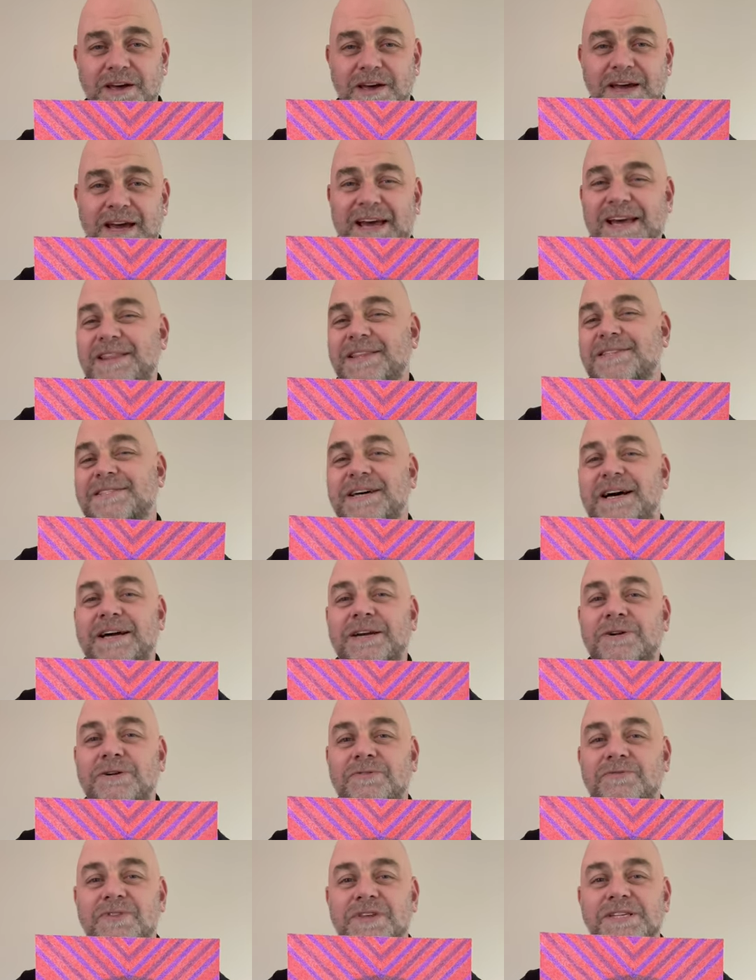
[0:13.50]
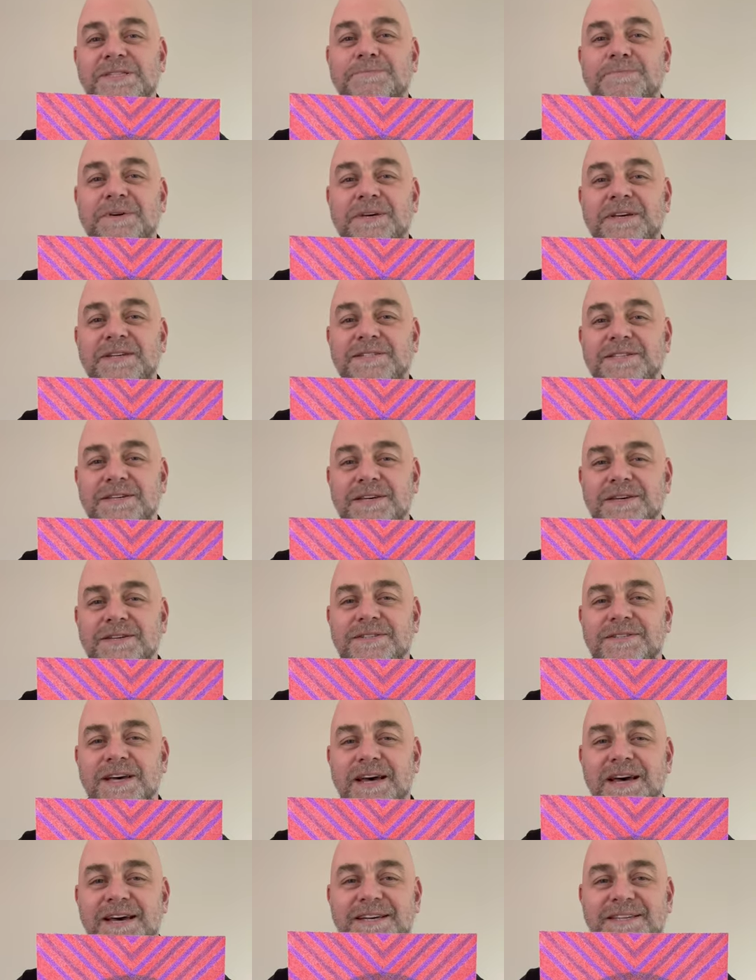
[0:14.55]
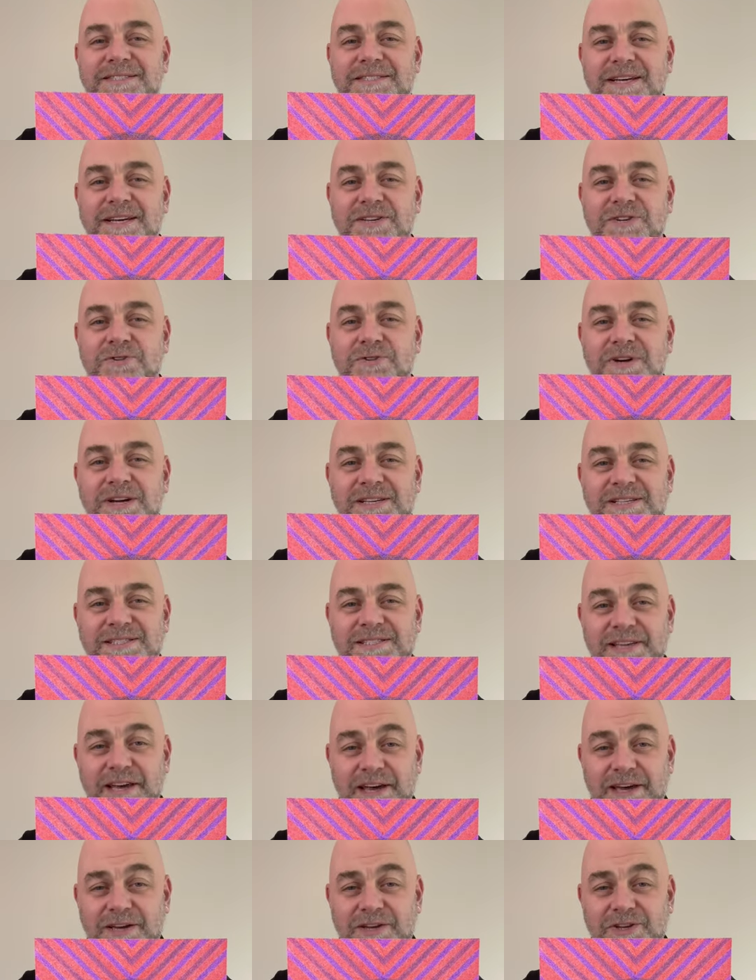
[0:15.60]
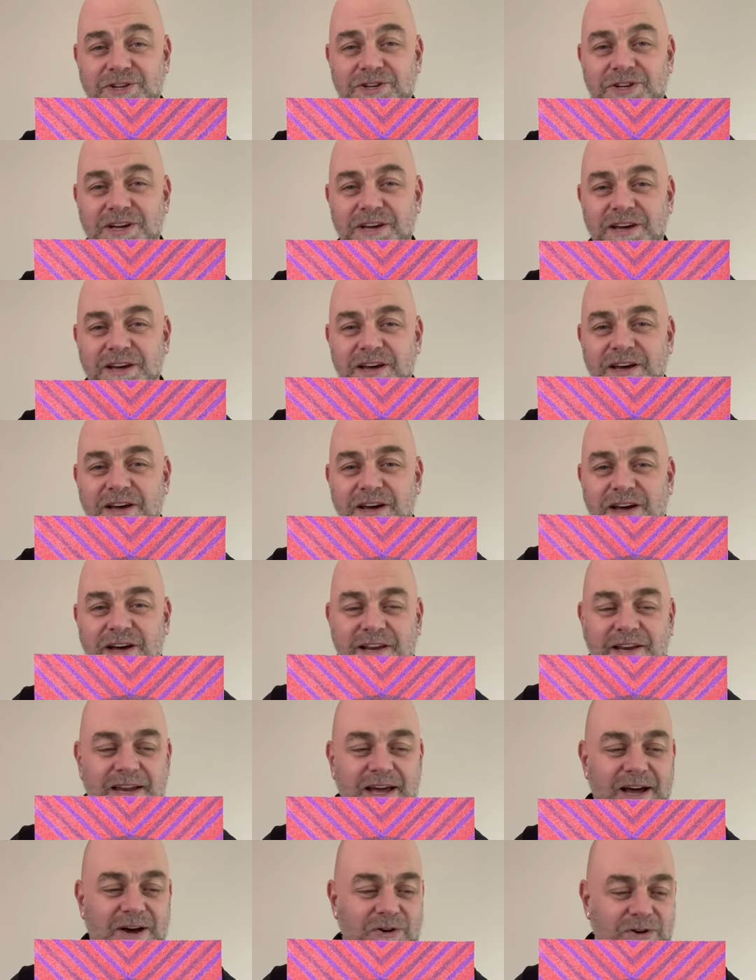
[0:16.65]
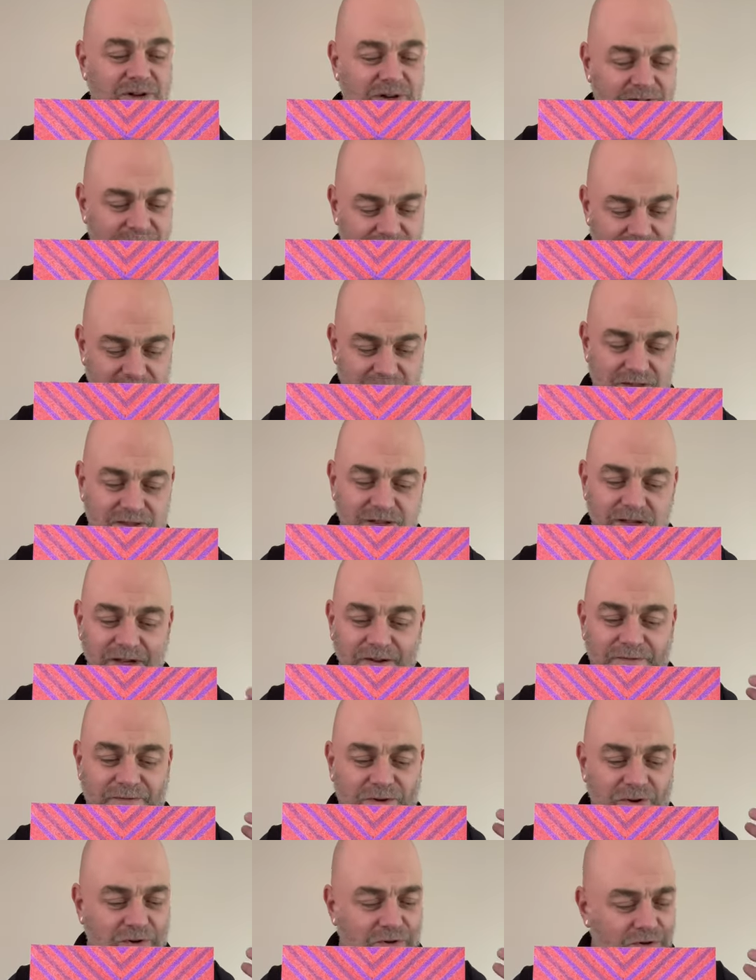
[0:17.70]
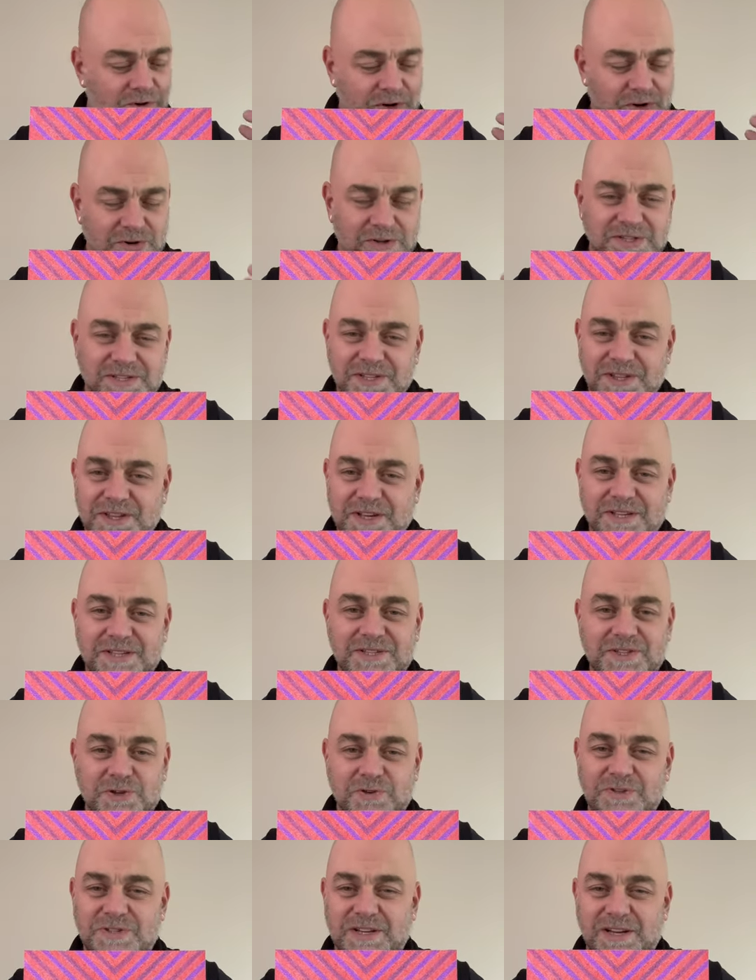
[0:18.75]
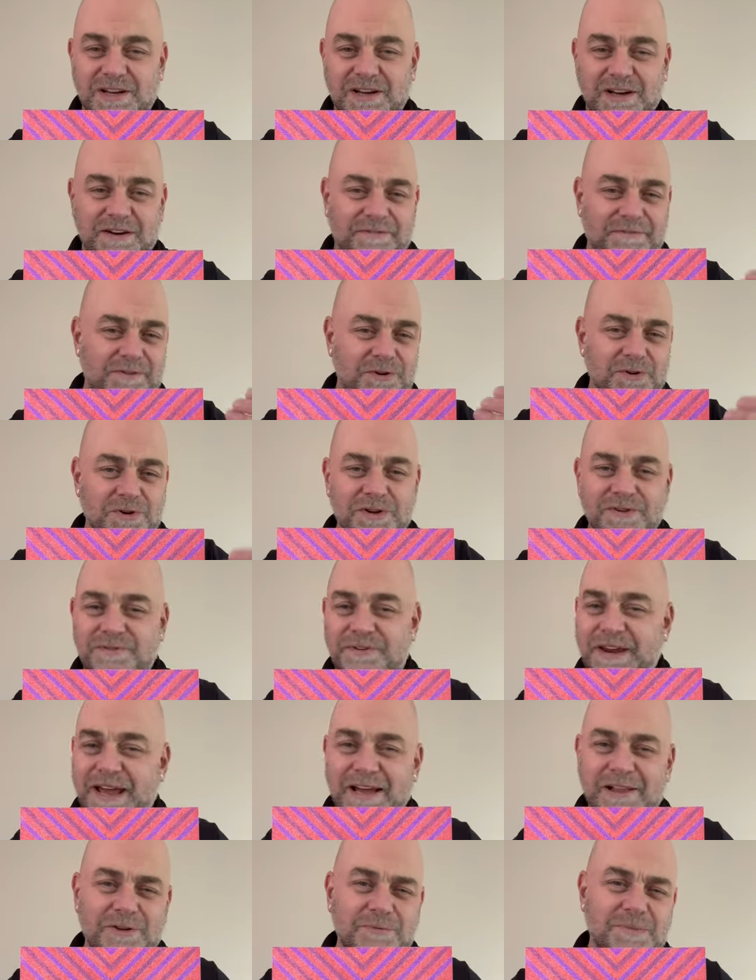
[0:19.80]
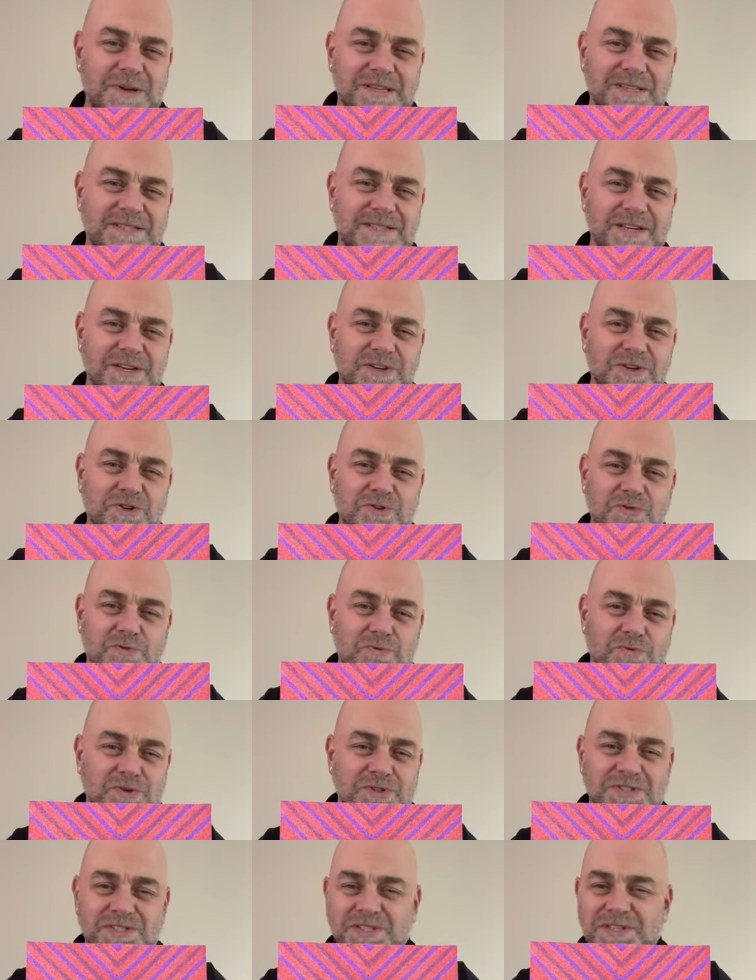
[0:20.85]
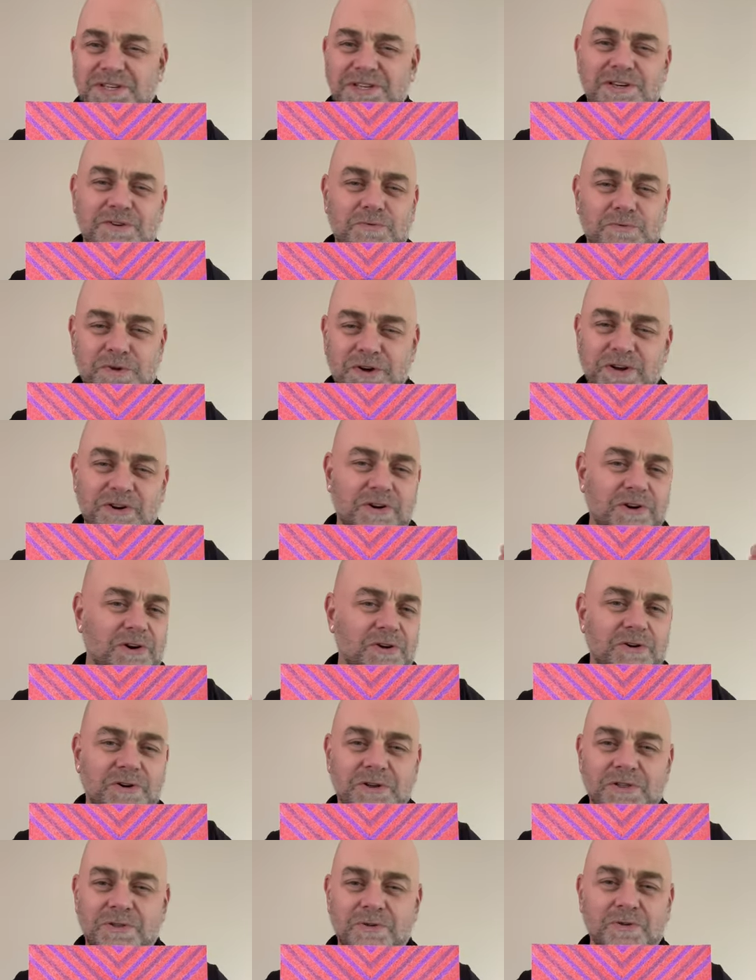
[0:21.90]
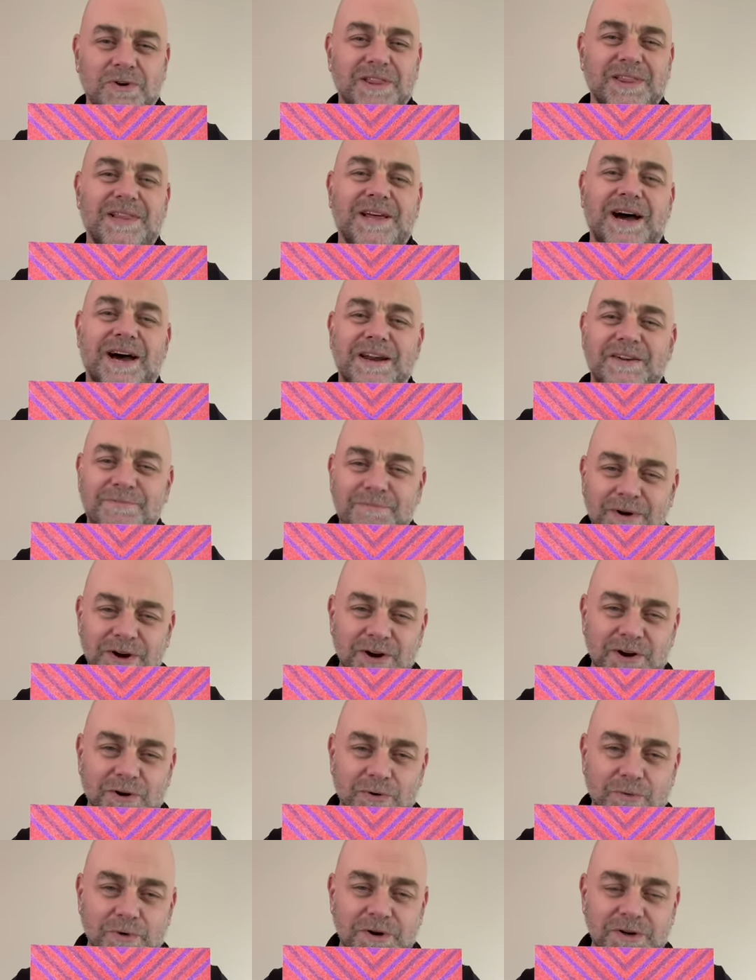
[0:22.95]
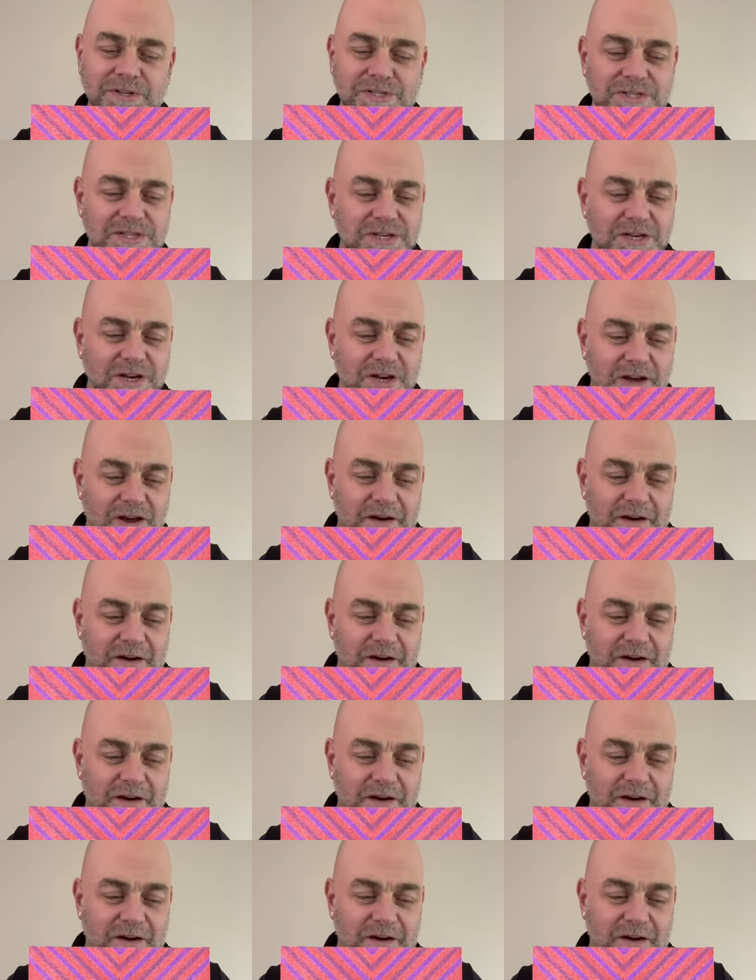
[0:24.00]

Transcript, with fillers: And the title of this piece is Center Stage. Now, if you notice in this, there's a few different elements that you will see reoccurring through a lot of my artworks.